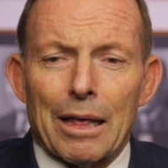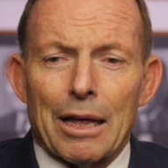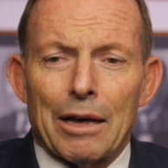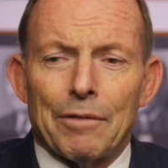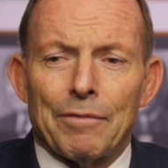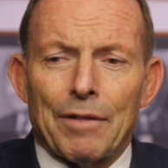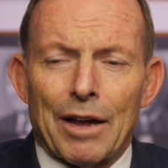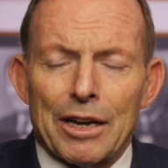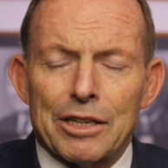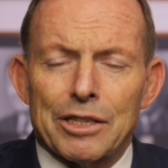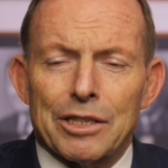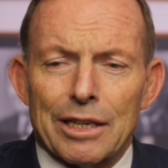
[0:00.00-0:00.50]

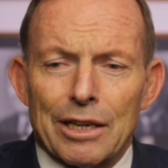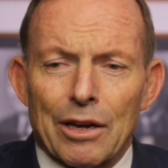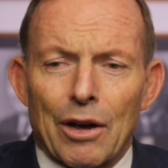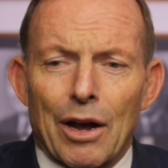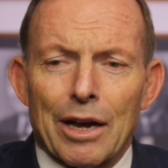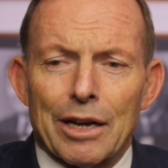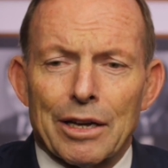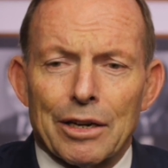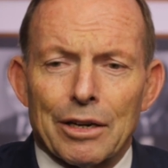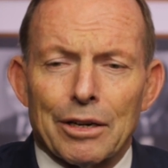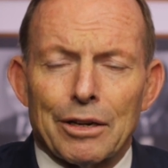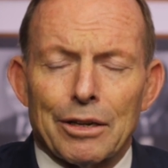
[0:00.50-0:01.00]
Eventually
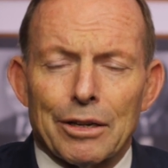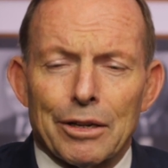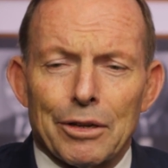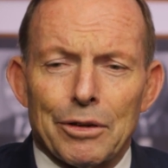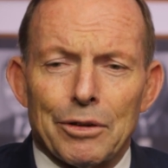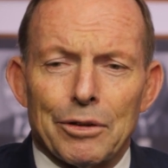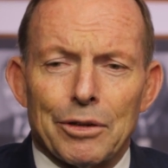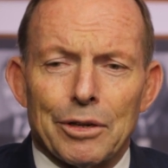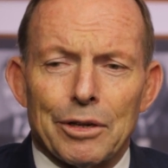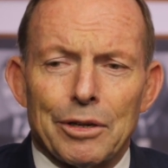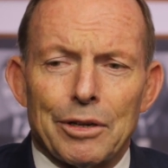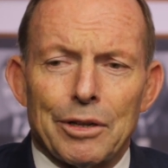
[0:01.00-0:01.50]
I
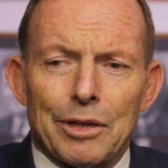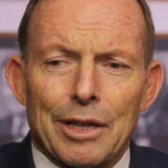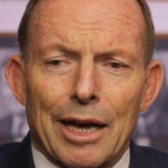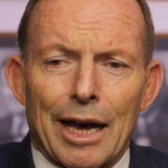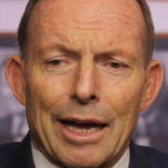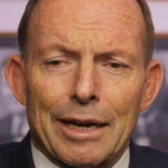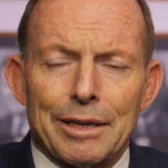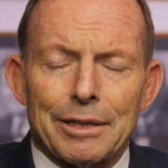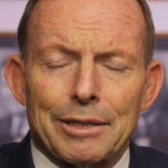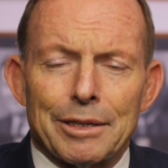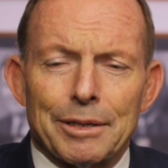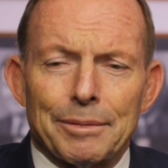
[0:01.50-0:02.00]
concluded
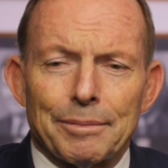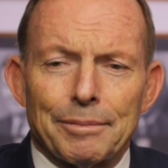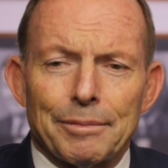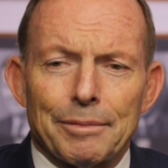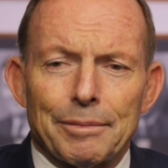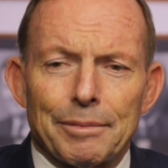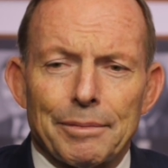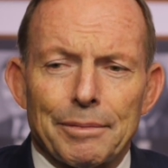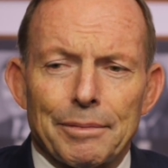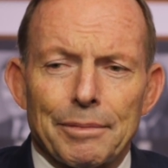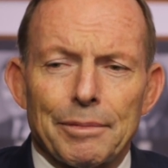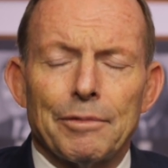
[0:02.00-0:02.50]
that
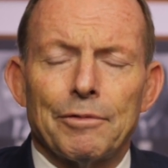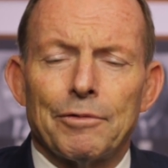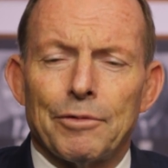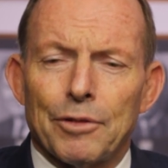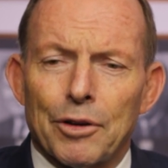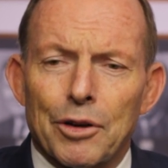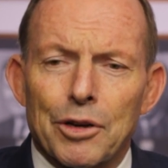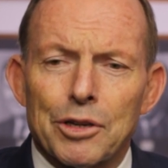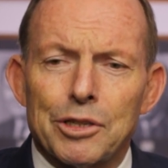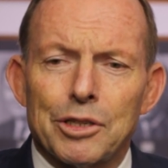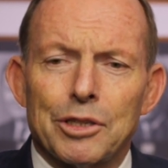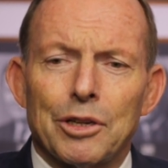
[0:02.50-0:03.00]

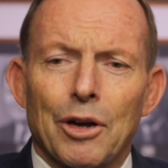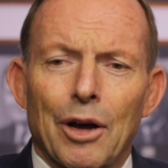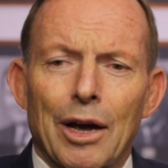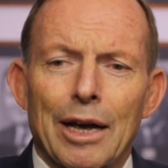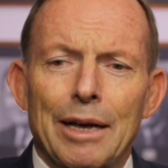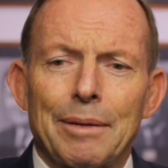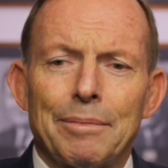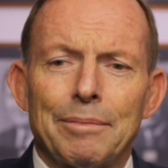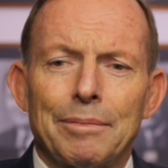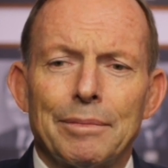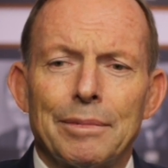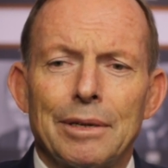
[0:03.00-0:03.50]
first,
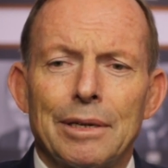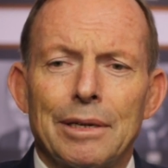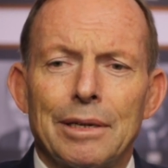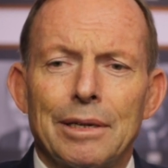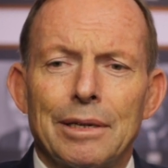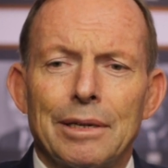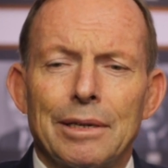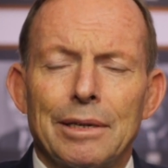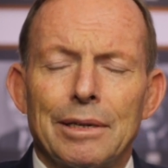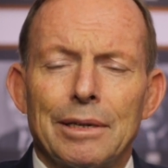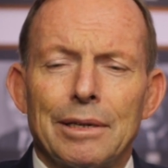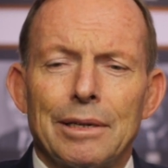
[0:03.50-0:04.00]
I
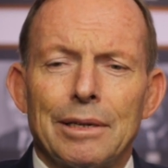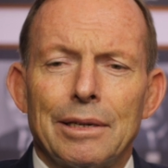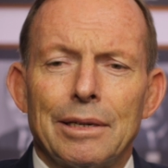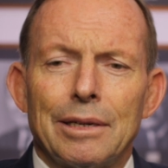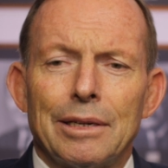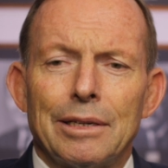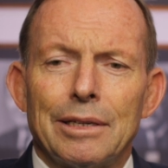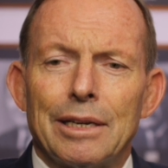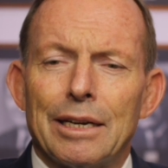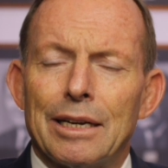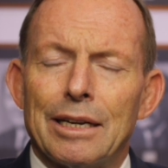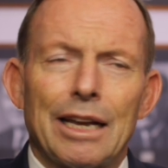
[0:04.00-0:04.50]

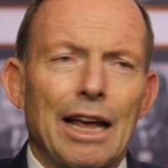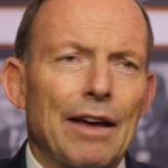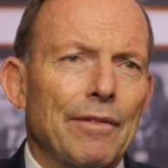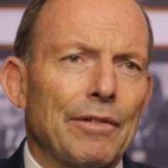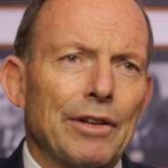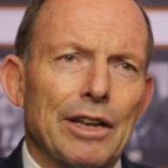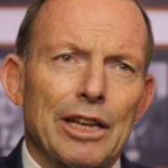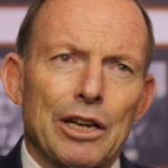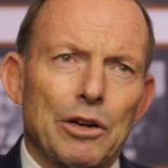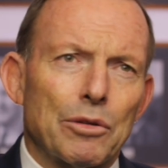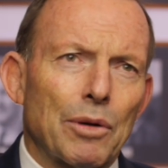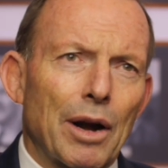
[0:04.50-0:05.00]
didn't have
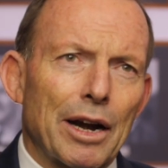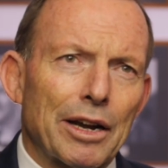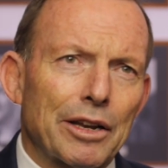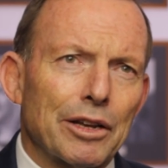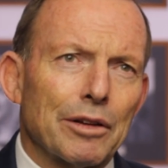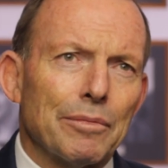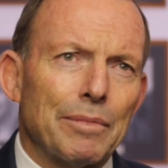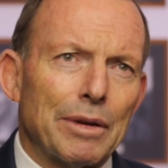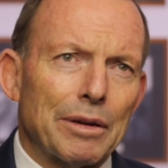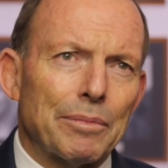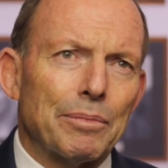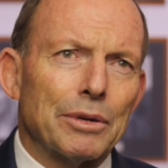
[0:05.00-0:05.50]
any great
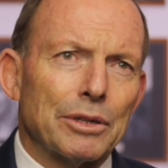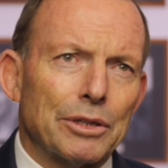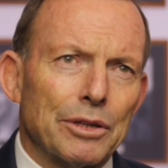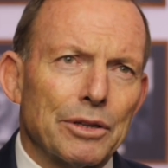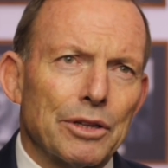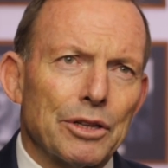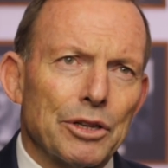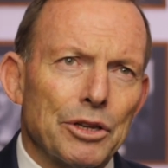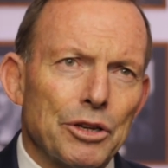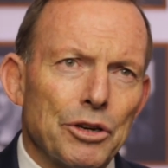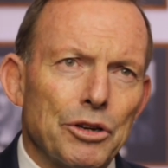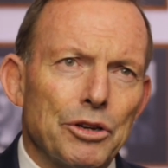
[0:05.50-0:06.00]
commitment to
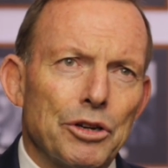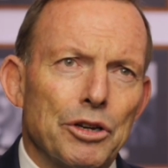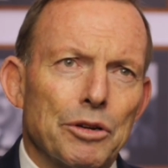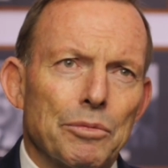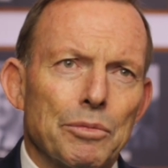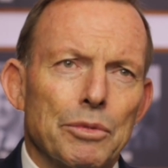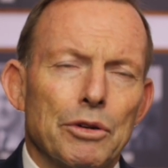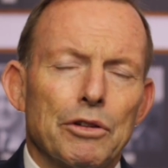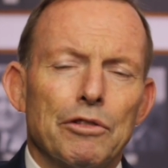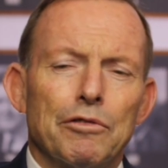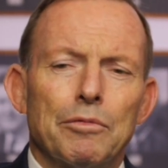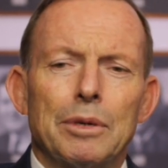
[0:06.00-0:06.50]
the union
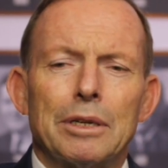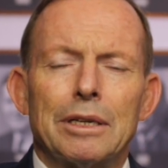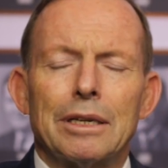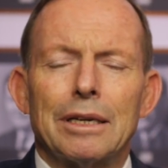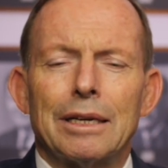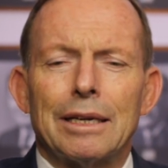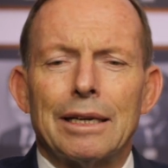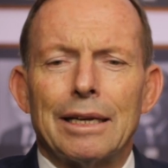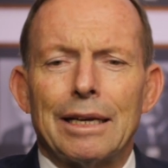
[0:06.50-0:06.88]
movement,